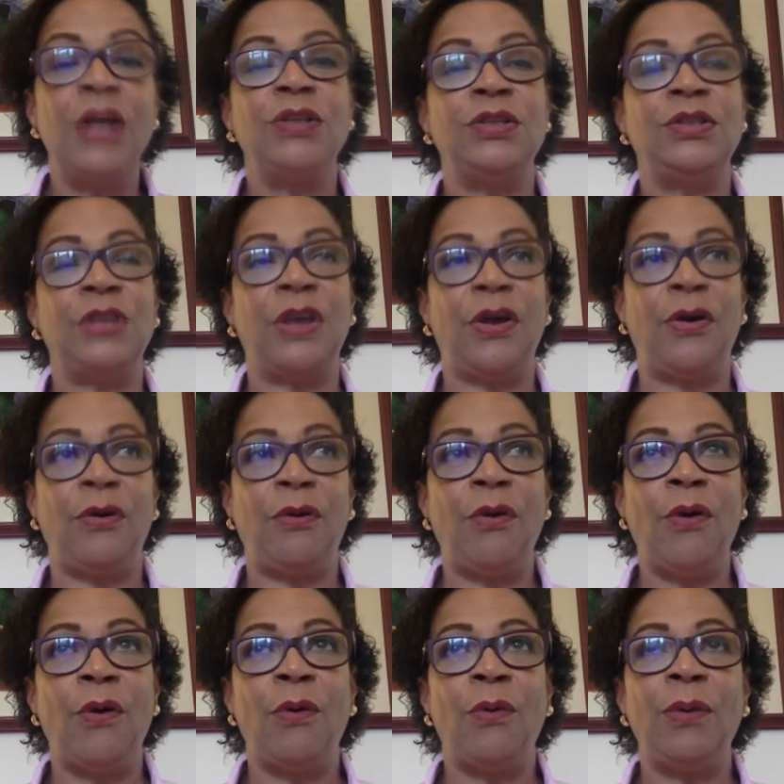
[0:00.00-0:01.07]
So
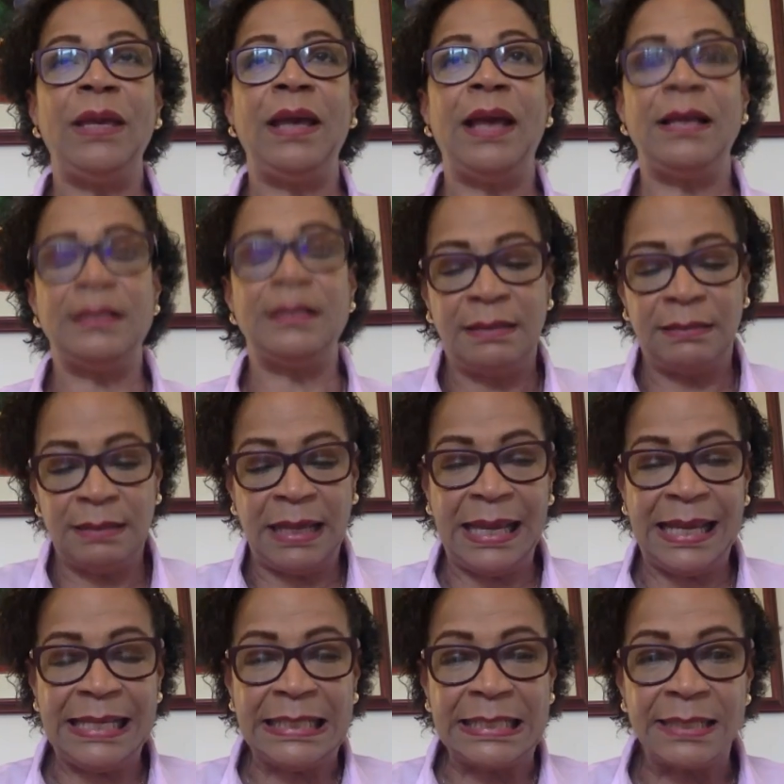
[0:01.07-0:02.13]
we get
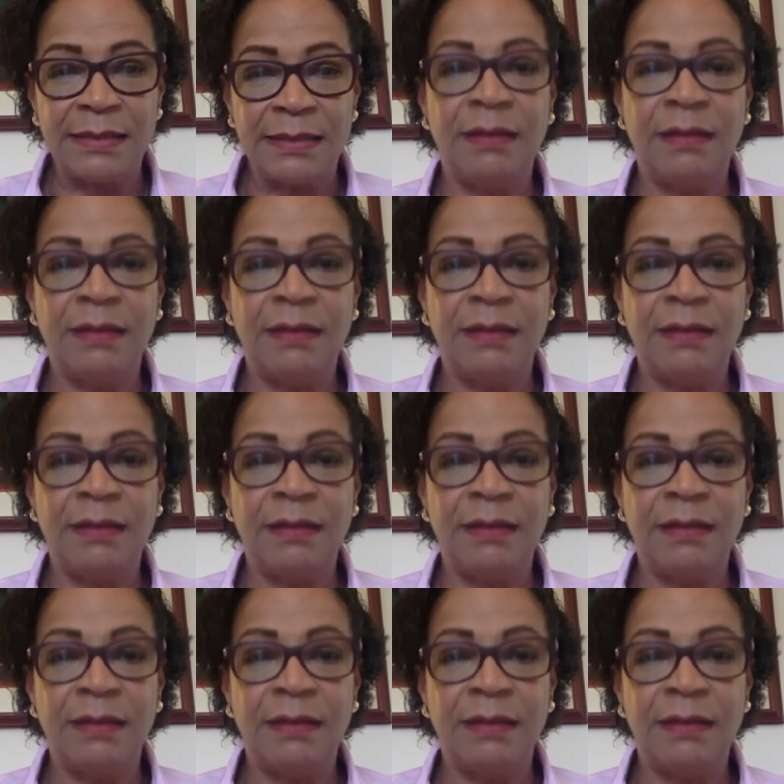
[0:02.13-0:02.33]
heat,